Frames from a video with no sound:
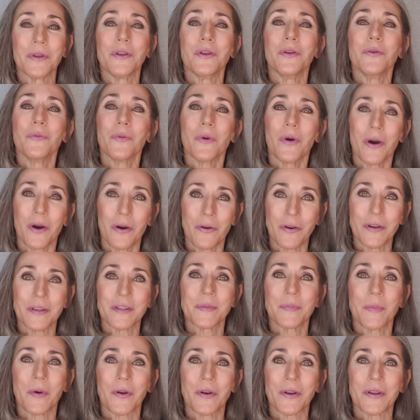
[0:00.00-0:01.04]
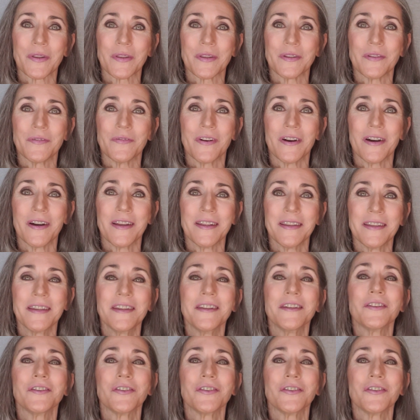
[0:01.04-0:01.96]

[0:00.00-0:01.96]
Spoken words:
you are a spark of the divine.